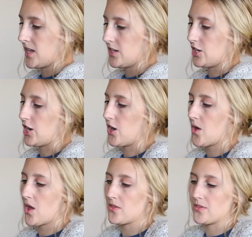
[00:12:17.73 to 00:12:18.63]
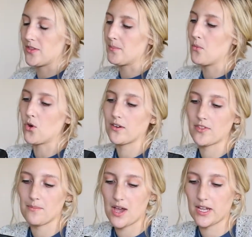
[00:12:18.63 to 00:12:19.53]
You know, the more of
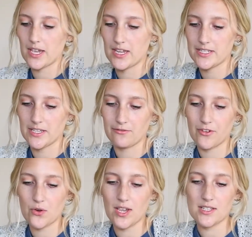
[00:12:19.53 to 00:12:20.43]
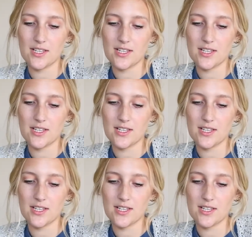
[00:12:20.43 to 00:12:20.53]
the mug is in focus,